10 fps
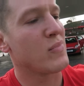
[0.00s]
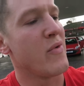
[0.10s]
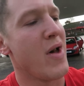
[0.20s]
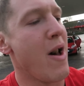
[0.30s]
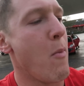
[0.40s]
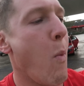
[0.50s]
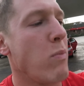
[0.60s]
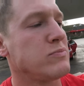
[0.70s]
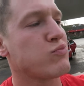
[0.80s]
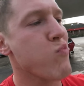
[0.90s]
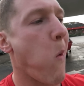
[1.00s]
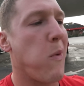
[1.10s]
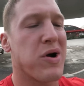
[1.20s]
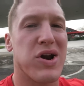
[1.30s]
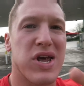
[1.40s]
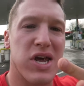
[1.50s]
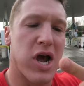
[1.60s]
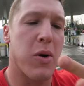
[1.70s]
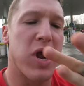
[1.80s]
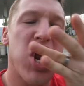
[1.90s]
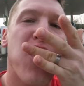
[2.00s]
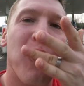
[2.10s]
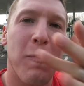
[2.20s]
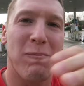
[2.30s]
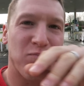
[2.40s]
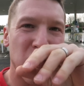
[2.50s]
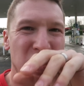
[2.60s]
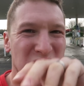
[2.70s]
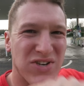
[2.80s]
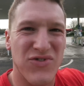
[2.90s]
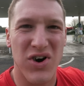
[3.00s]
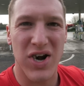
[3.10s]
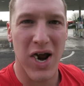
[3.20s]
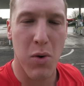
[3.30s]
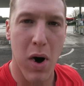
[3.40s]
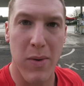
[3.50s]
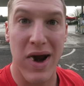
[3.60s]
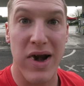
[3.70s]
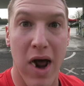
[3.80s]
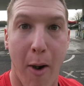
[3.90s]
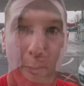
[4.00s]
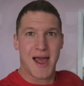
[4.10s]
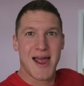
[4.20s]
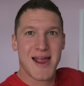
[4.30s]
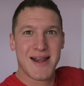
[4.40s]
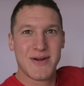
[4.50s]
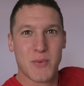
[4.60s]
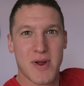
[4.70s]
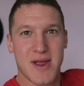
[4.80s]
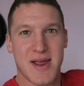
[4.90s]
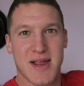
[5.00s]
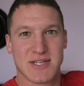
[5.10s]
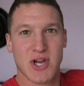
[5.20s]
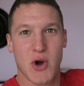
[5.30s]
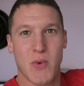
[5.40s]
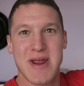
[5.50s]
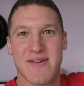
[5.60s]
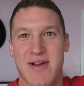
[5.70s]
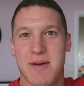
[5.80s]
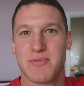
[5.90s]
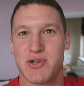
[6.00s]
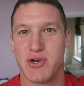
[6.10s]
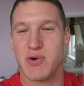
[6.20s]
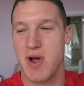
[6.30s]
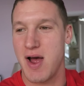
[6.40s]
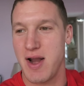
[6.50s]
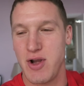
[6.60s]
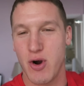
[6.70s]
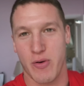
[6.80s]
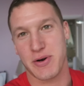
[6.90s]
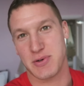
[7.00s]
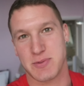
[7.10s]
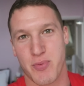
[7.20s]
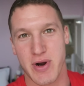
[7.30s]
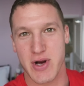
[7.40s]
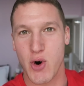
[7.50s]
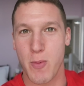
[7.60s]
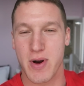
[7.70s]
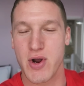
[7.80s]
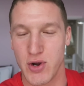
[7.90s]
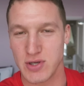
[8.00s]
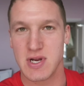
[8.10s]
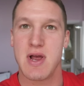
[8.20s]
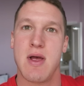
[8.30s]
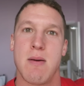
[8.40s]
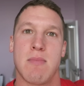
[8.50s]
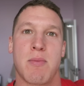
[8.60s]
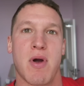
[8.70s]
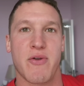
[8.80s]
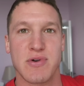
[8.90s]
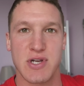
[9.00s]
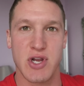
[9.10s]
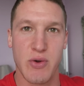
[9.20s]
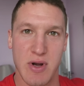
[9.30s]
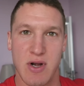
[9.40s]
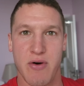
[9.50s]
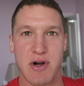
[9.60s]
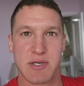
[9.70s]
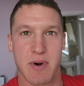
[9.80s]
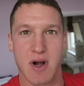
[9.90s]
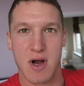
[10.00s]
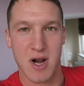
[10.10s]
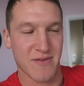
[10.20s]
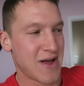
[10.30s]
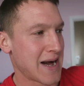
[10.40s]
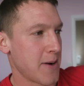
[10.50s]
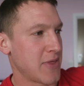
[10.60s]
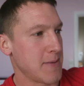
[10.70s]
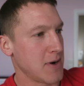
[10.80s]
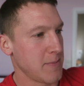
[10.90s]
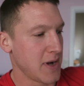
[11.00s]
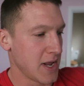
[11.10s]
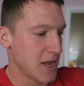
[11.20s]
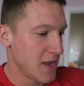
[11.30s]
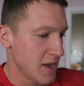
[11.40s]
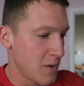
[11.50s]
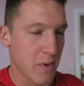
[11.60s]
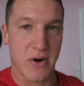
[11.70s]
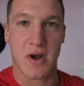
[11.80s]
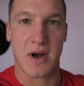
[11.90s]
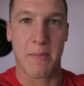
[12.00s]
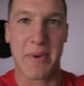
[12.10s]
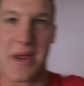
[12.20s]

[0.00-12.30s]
and then we're gonna get going, and let's find out where we end up. And we're here. So we have come to Norwich. It's pretty cool because my brother is at uni in Norwich, so we're gonna kind of hang out with him in a minute. We're in like a